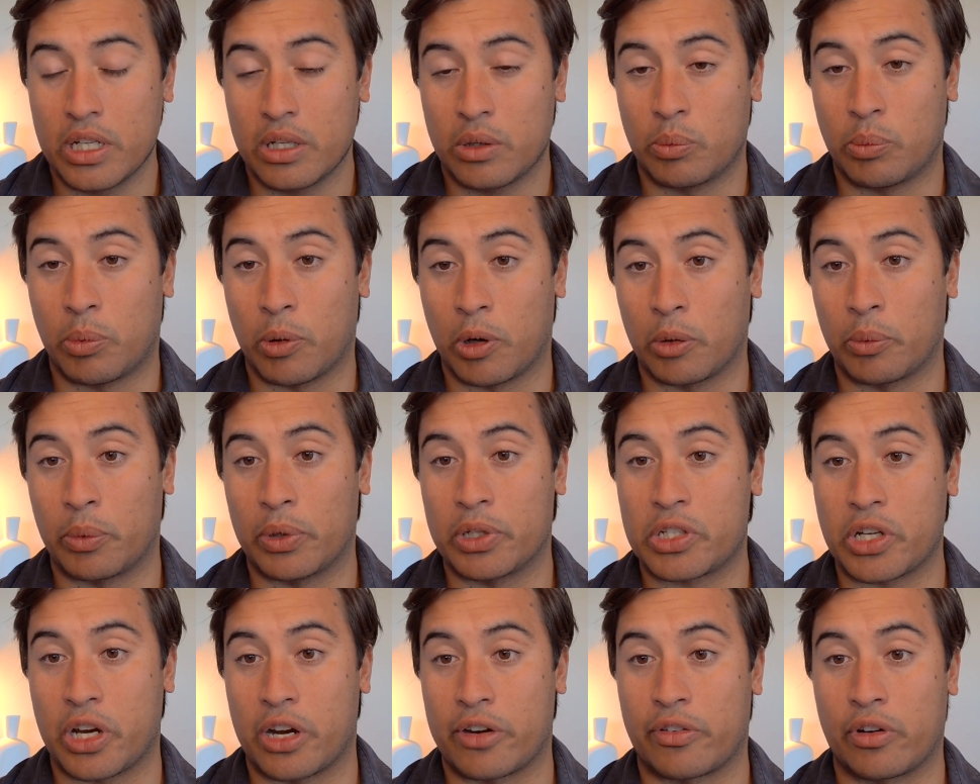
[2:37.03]
by
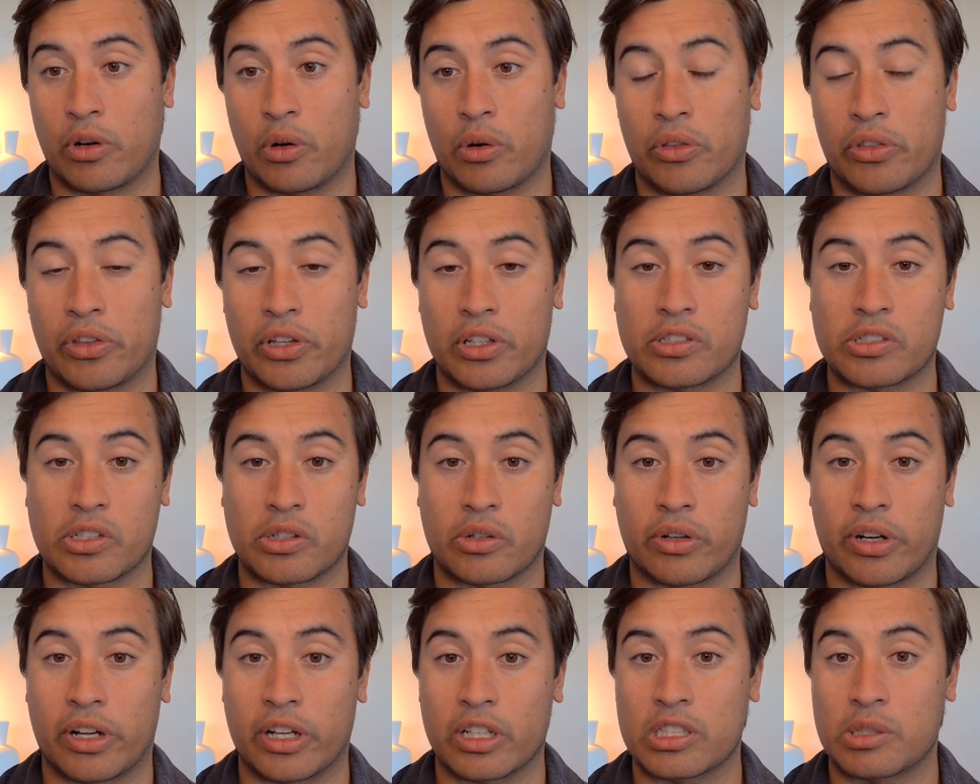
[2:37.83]
which everyone thinks they're
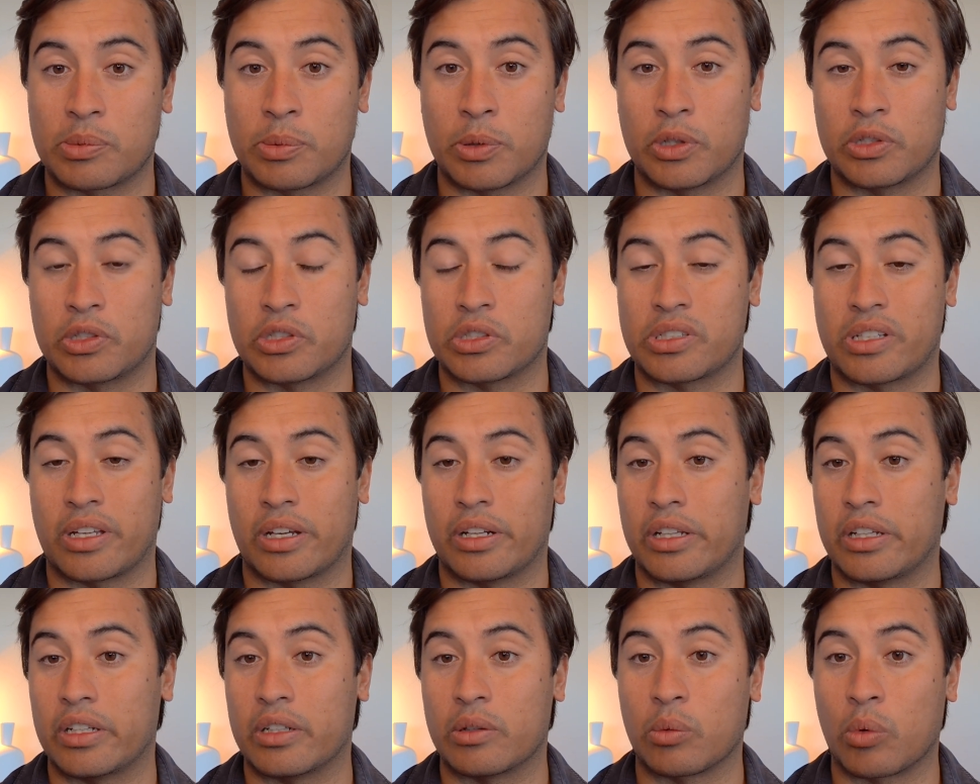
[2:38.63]
an expert, just
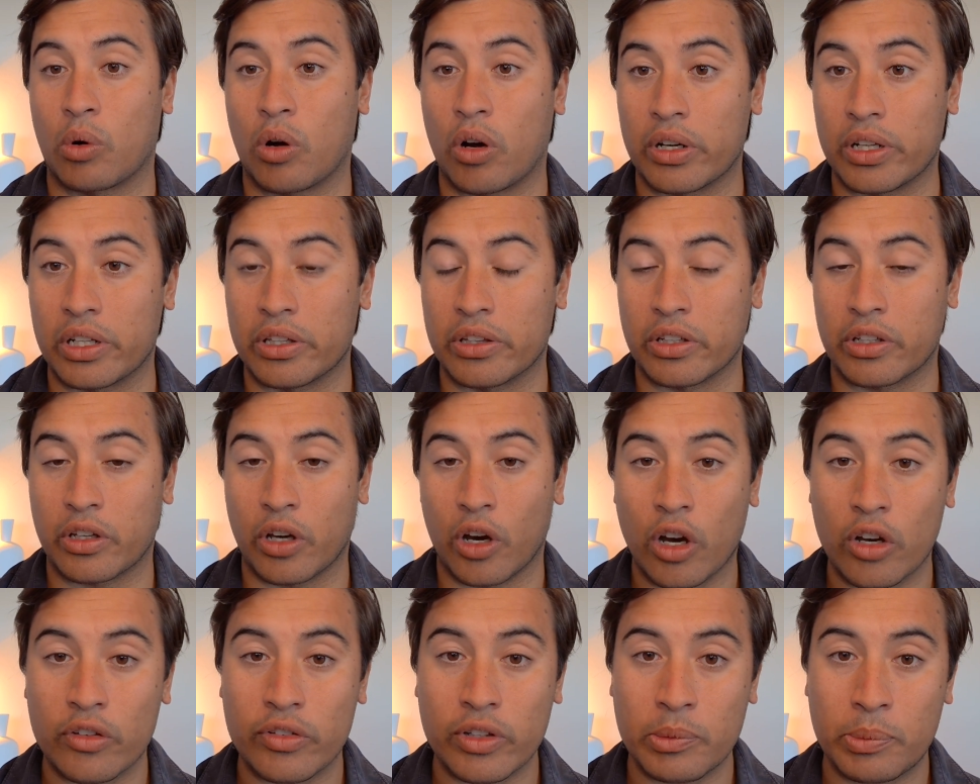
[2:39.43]
getting it right in the
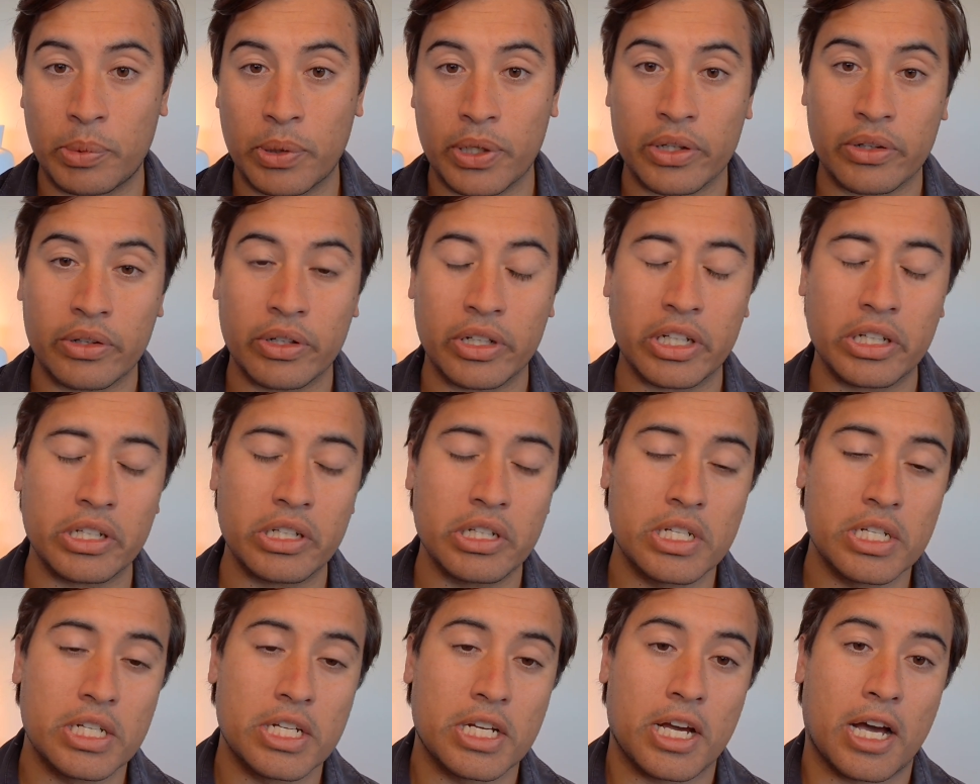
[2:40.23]
COVID period.
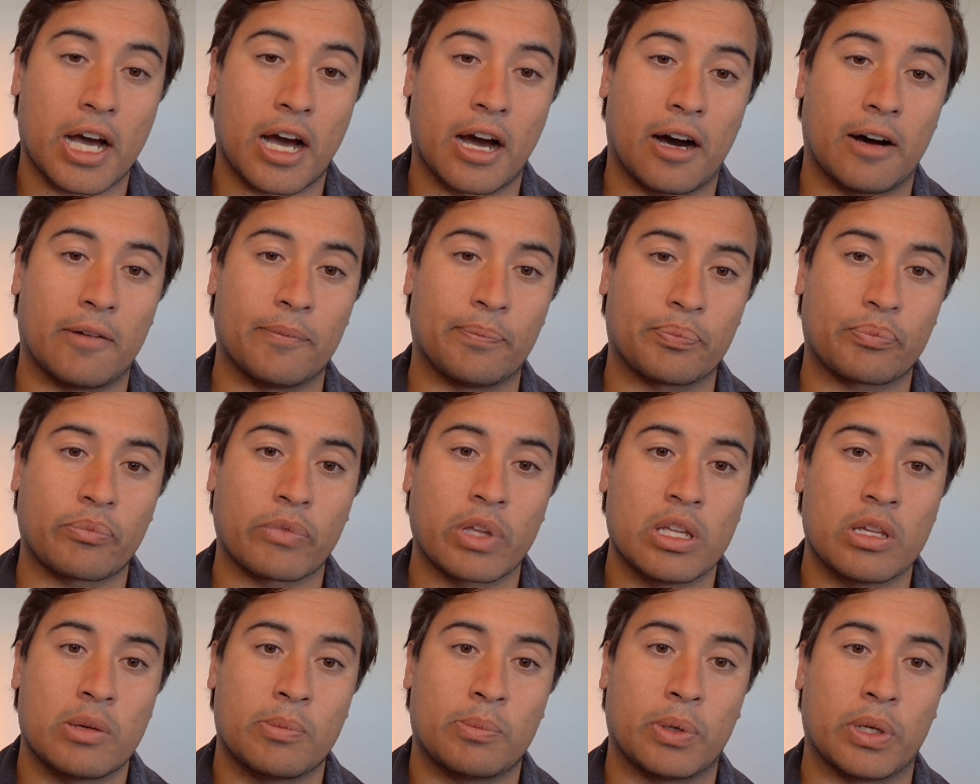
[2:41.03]

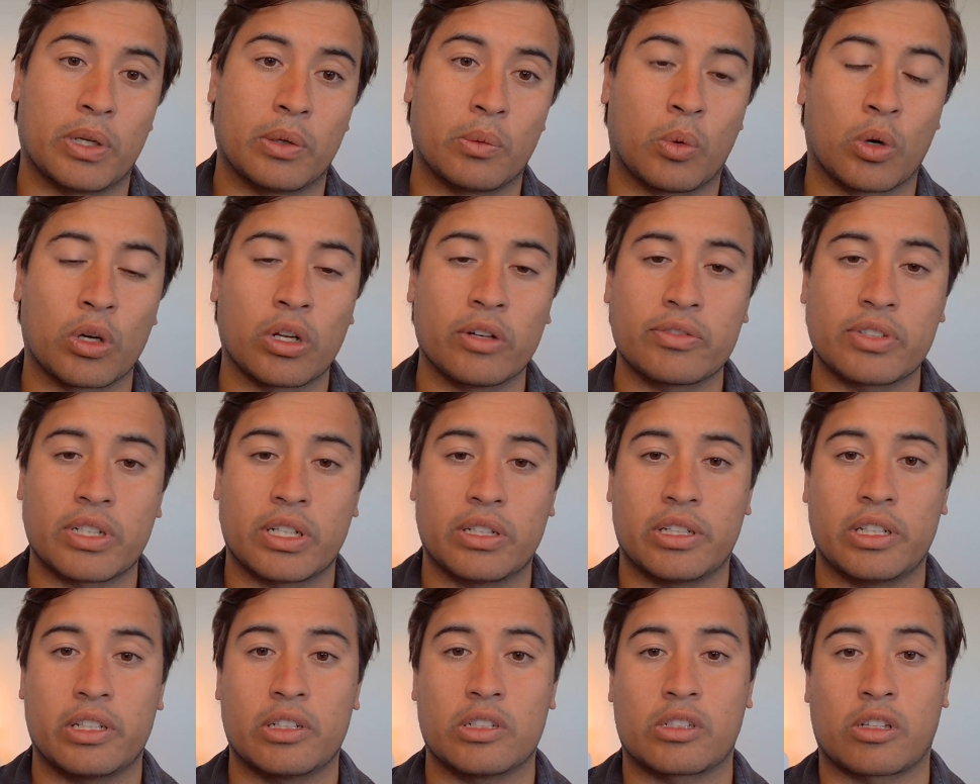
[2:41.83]
But what I've
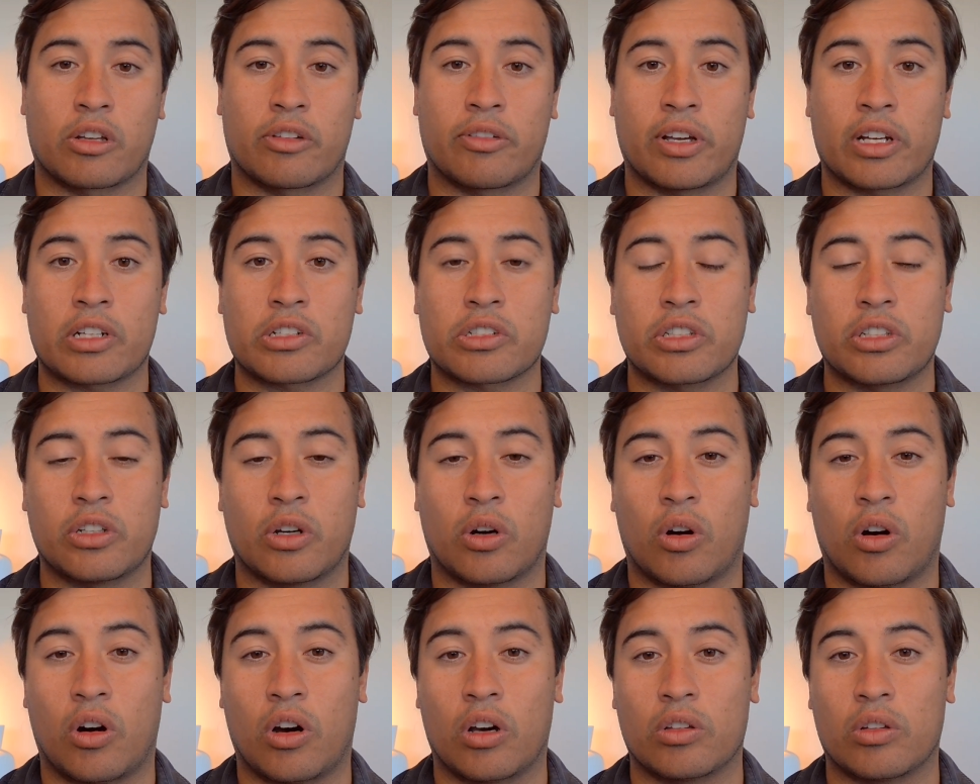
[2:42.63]
done here is I've actually
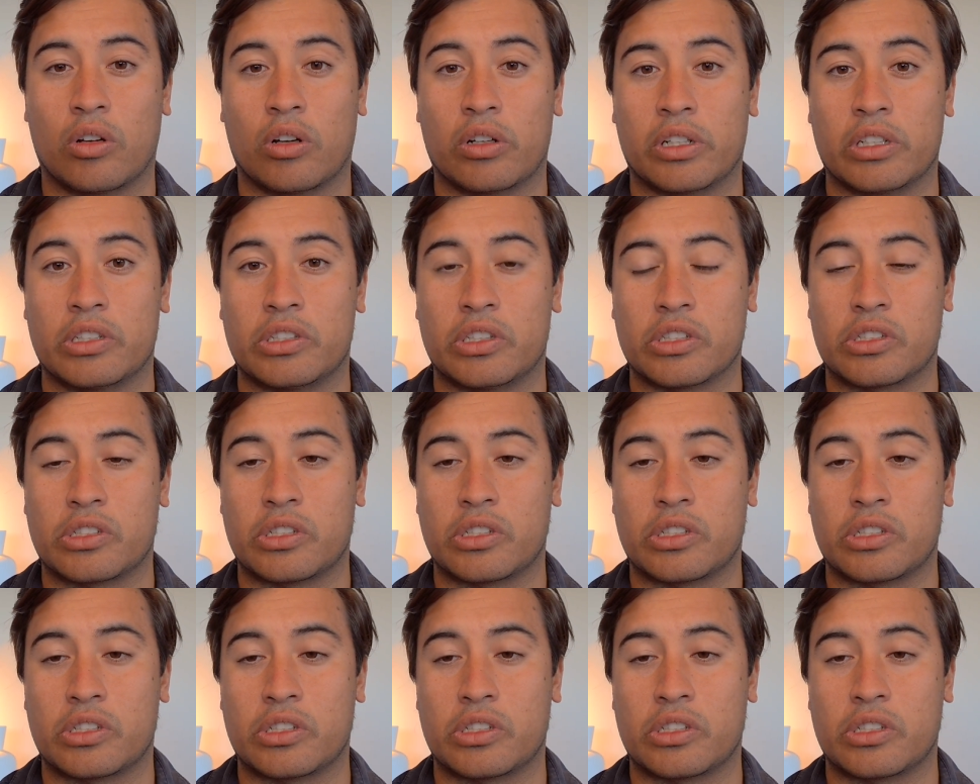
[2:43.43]
highlighted